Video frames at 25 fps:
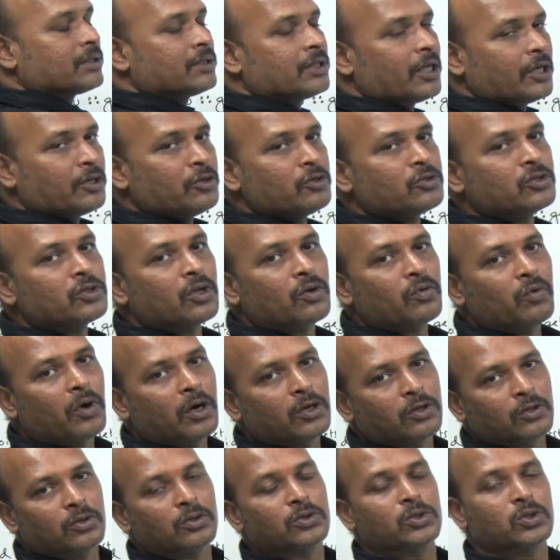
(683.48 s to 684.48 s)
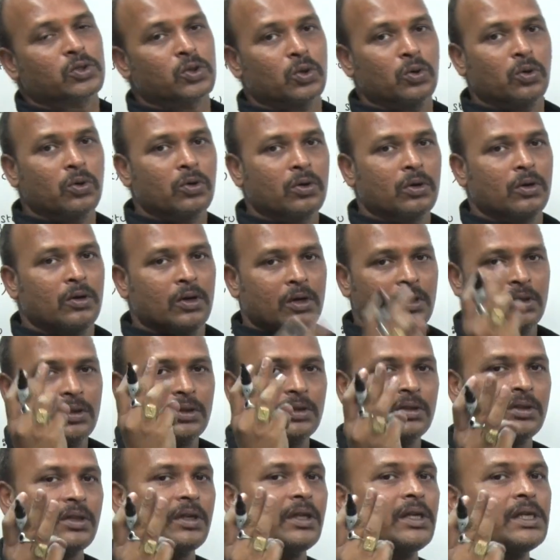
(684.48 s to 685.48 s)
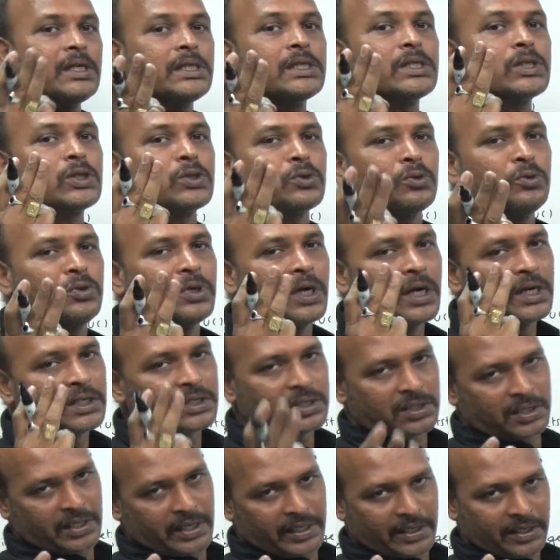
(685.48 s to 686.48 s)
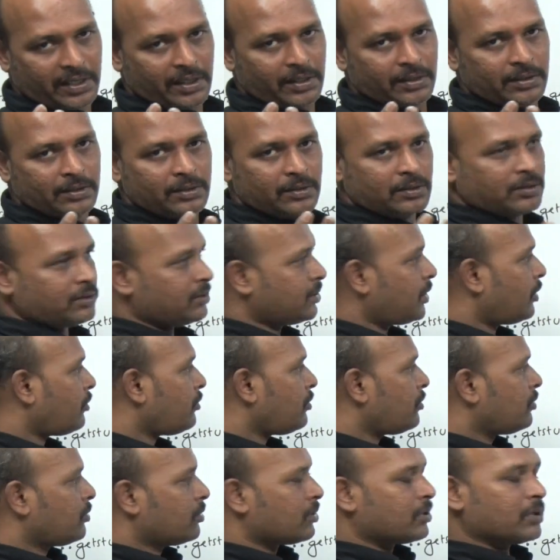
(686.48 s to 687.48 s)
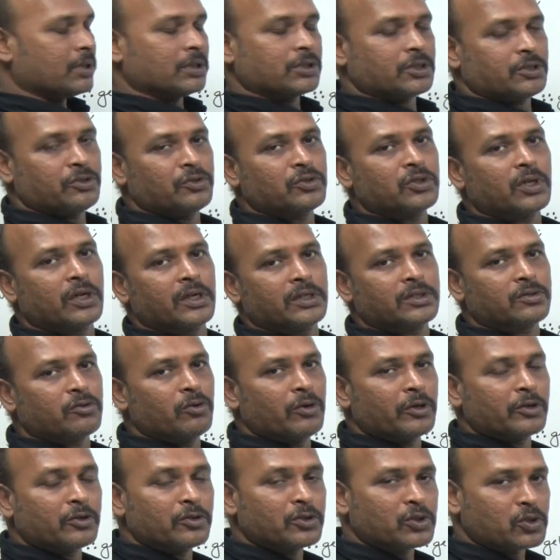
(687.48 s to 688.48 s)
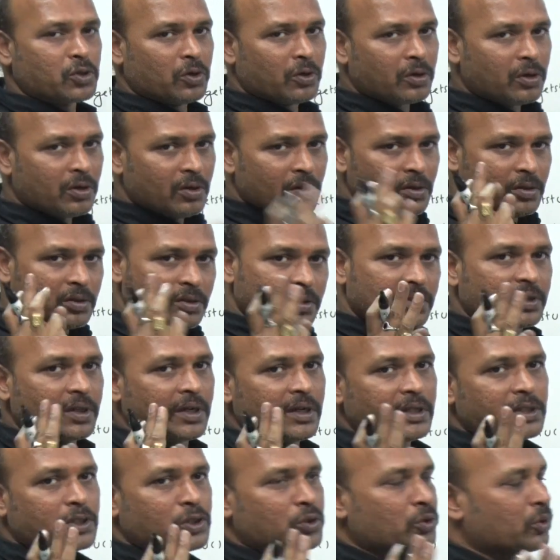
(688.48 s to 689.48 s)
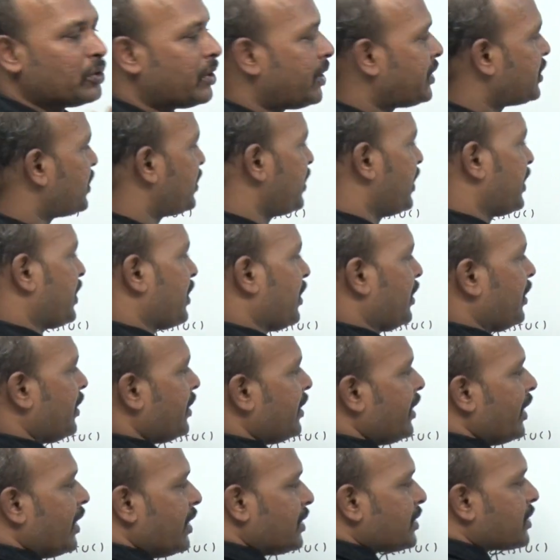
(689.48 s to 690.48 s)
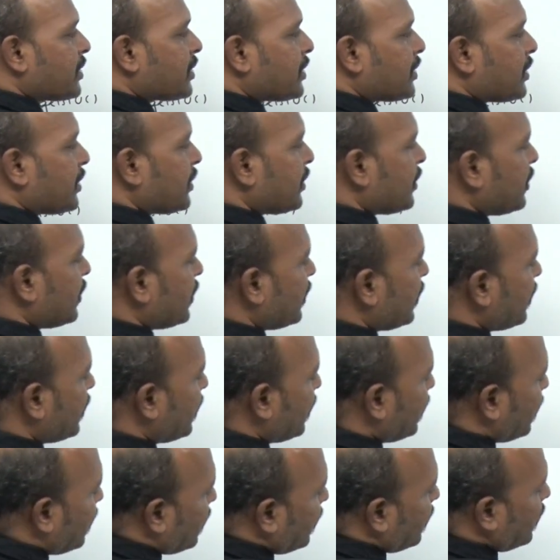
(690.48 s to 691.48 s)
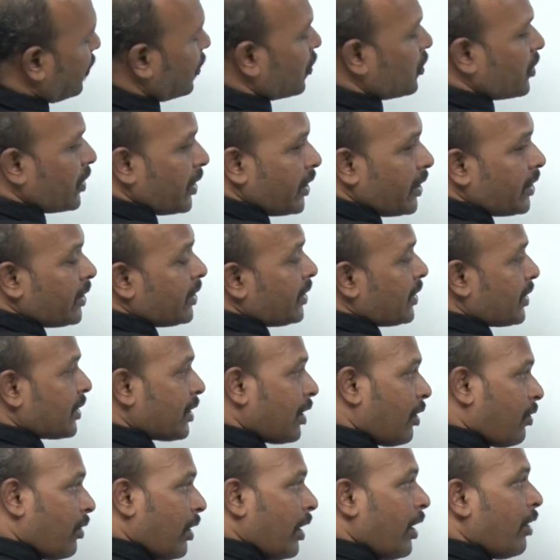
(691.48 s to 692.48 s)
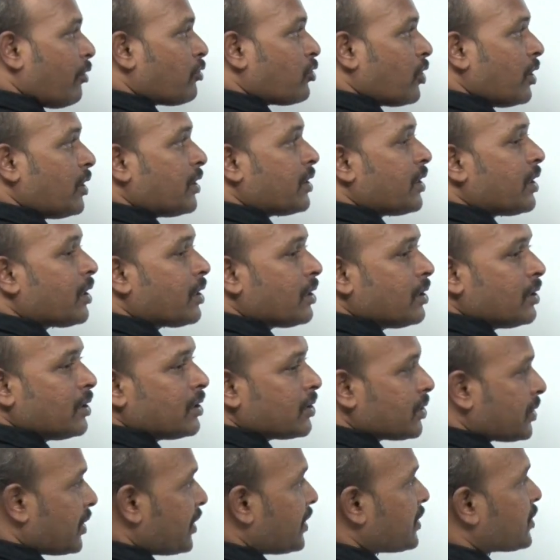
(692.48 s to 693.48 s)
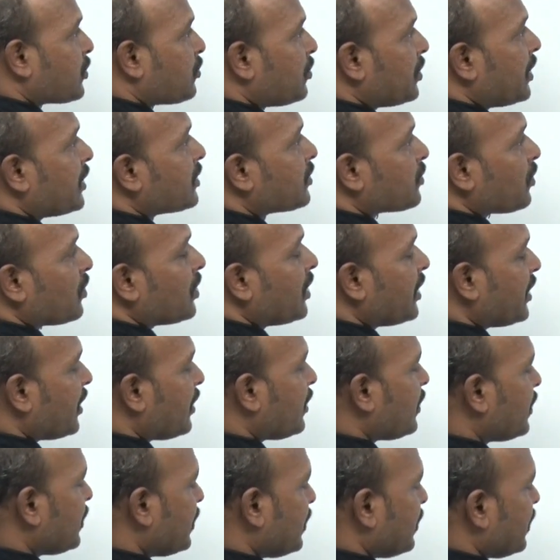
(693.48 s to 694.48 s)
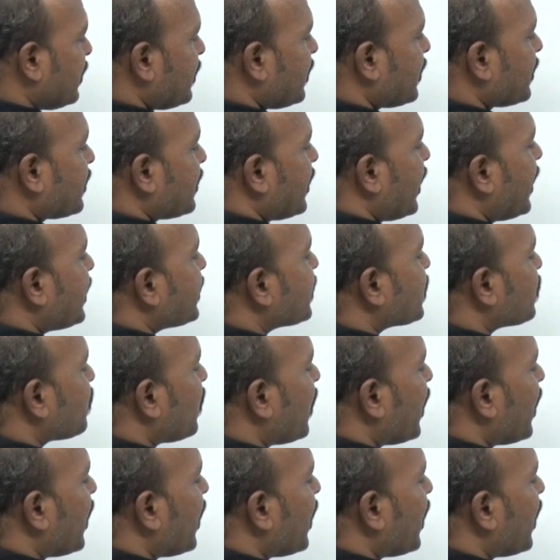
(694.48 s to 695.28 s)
the user want to store 3 students data. Now the user is going to store 3 students data. Else, okay. Now I have to enter 3 students only, no? And that's